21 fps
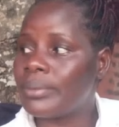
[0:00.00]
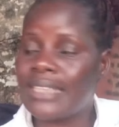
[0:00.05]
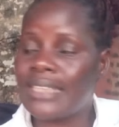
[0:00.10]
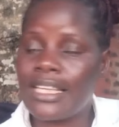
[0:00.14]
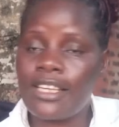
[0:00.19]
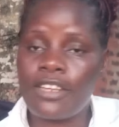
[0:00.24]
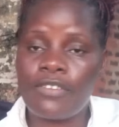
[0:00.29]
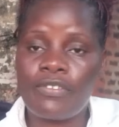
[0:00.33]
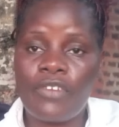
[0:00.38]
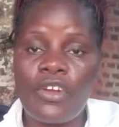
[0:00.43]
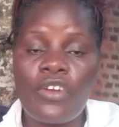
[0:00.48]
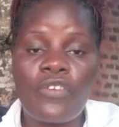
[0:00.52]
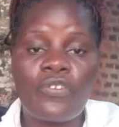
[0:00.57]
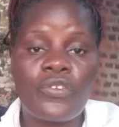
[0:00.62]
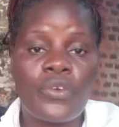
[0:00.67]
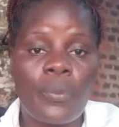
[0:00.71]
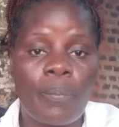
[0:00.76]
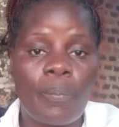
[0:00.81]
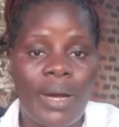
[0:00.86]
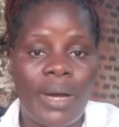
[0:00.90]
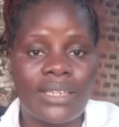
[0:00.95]
up selling very
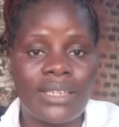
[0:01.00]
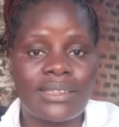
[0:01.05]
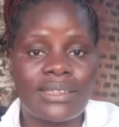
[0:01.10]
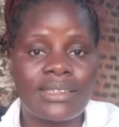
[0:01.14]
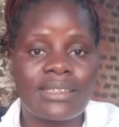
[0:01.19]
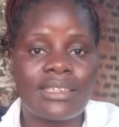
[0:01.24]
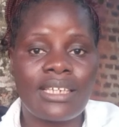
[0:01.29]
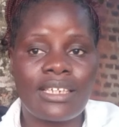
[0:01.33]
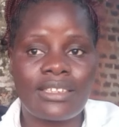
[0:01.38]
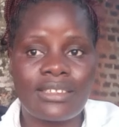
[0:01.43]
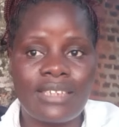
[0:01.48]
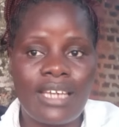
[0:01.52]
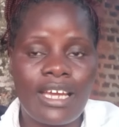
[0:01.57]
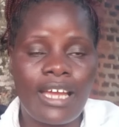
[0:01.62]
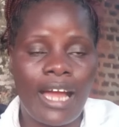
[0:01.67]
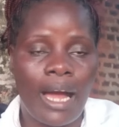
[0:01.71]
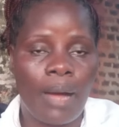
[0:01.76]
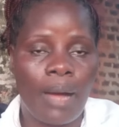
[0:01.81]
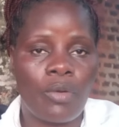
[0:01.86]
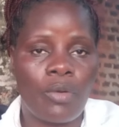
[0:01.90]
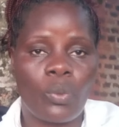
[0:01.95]
few birds the
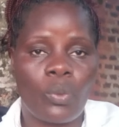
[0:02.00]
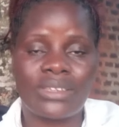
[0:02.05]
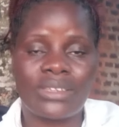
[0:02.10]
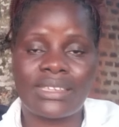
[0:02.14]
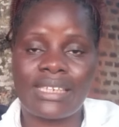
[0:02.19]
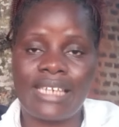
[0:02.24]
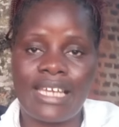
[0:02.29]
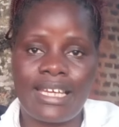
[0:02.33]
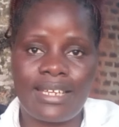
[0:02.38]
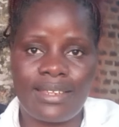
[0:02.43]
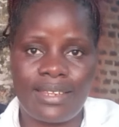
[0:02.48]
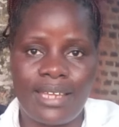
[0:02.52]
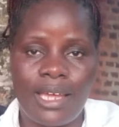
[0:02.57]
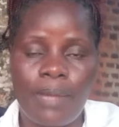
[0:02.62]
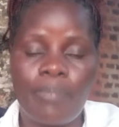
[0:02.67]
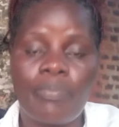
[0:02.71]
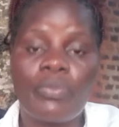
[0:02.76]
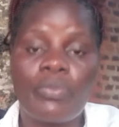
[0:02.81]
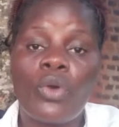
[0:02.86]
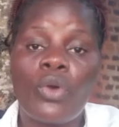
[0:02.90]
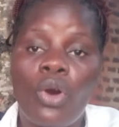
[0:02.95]
day I was laying
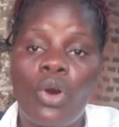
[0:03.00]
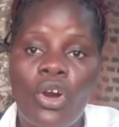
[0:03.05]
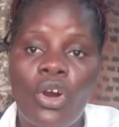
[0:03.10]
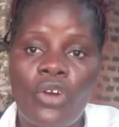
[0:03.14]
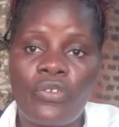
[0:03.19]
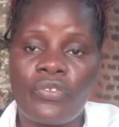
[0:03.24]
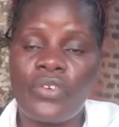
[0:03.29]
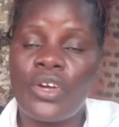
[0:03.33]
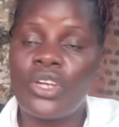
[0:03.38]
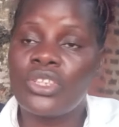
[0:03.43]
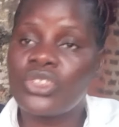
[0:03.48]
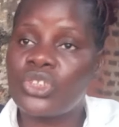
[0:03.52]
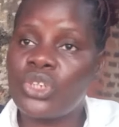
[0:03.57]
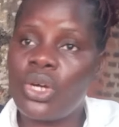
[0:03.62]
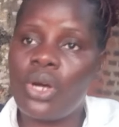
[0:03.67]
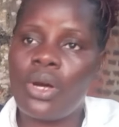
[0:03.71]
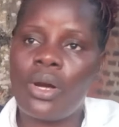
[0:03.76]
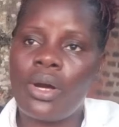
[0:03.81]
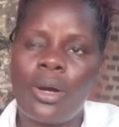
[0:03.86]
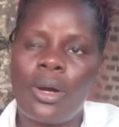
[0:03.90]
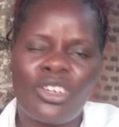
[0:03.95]
them off.
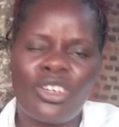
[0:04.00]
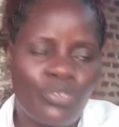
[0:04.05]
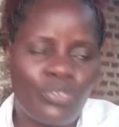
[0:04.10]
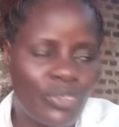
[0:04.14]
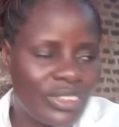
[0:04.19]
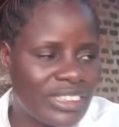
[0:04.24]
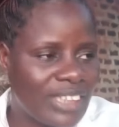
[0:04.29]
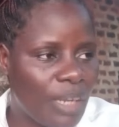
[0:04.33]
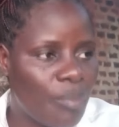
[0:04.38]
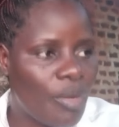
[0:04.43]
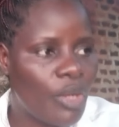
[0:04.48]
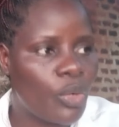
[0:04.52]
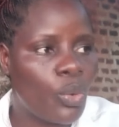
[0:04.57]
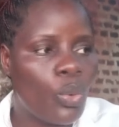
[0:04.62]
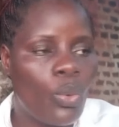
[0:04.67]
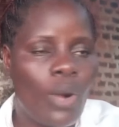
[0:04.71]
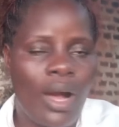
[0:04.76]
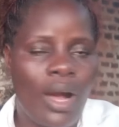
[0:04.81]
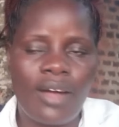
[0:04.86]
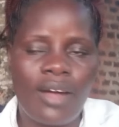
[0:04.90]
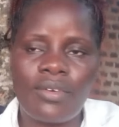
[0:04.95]
So for someone
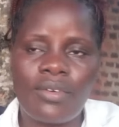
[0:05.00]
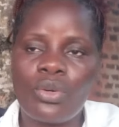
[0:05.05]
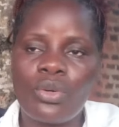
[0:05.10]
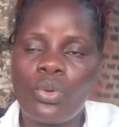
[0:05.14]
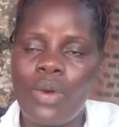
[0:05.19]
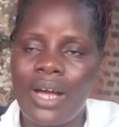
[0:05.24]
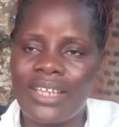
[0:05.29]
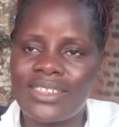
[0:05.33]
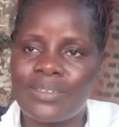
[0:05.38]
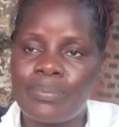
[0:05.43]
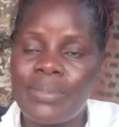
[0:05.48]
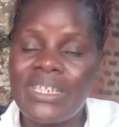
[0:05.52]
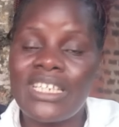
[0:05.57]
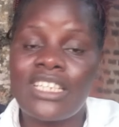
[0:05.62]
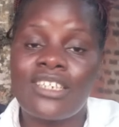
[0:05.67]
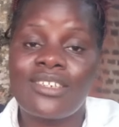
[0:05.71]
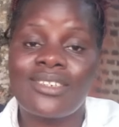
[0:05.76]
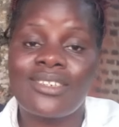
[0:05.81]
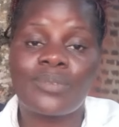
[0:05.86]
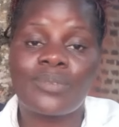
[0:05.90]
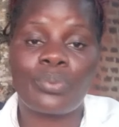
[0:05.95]
who has been
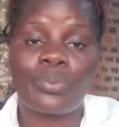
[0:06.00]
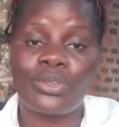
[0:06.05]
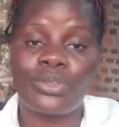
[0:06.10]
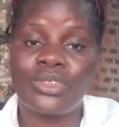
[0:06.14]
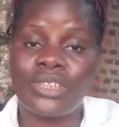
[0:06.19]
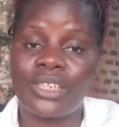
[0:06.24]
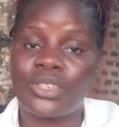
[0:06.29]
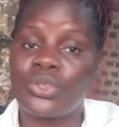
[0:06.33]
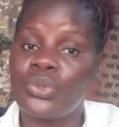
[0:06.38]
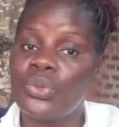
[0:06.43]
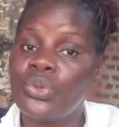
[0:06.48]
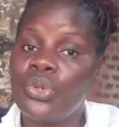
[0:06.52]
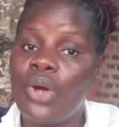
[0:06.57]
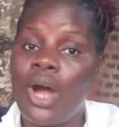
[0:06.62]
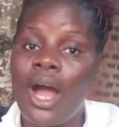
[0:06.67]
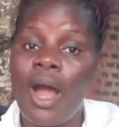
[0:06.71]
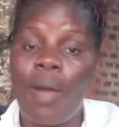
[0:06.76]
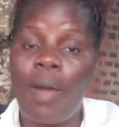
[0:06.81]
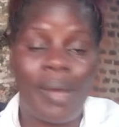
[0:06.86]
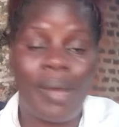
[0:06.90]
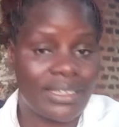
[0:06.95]
in this project, you
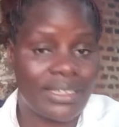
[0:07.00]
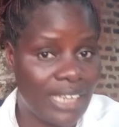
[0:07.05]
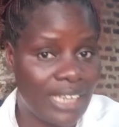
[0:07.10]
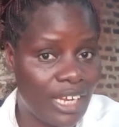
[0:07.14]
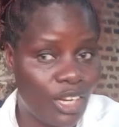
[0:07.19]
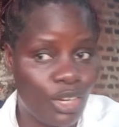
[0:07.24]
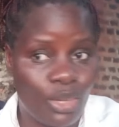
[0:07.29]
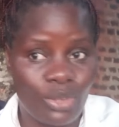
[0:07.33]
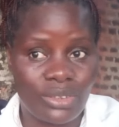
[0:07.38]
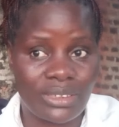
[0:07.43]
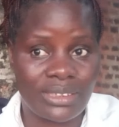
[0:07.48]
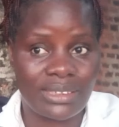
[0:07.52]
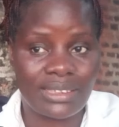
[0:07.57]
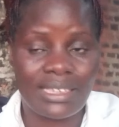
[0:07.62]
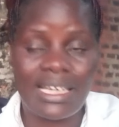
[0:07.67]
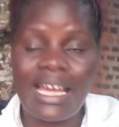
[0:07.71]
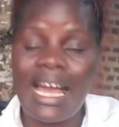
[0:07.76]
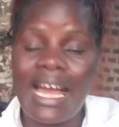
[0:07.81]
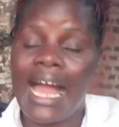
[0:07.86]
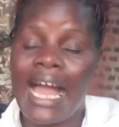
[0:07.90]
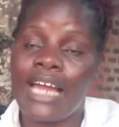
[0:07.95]
know how much I lost.
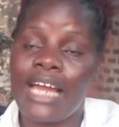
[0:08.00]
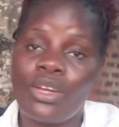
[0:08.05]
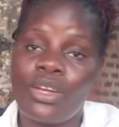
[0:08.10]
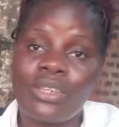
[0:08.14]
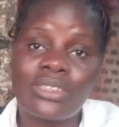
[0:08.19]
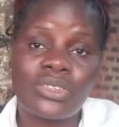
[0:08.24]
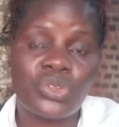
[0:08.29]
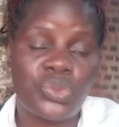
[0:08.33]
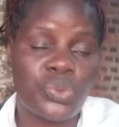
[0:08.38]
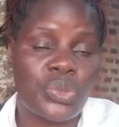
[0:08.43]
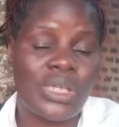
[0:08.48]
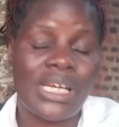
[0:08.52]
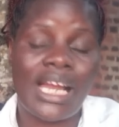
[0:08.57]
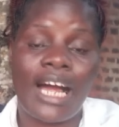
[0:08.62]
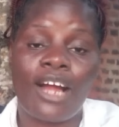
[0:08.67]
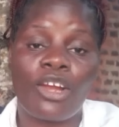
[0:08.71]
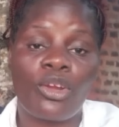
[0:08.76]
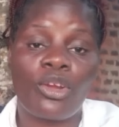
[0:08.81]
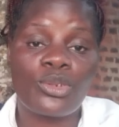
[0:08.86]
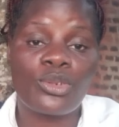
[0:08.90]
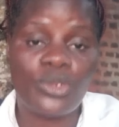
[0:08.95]
I lost really
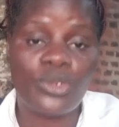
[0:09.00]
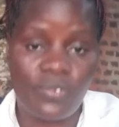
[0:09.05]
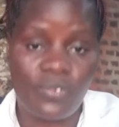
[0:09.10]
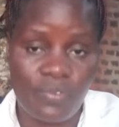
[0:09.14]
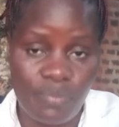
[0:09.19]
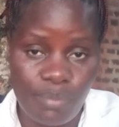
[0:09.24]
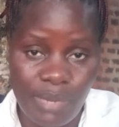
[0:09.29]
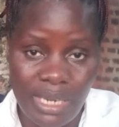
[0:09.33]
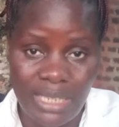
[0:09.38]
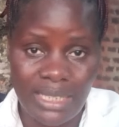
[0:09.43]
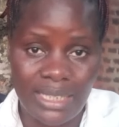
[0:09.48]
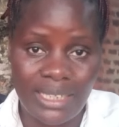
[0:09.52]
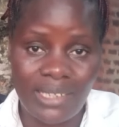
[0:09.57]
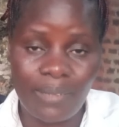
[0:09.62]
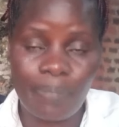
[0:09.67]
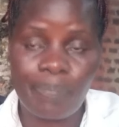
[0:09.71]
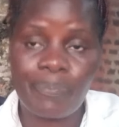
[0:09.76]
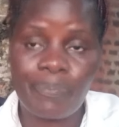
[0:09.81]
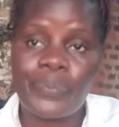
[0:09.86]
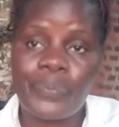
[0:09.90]
a lot of money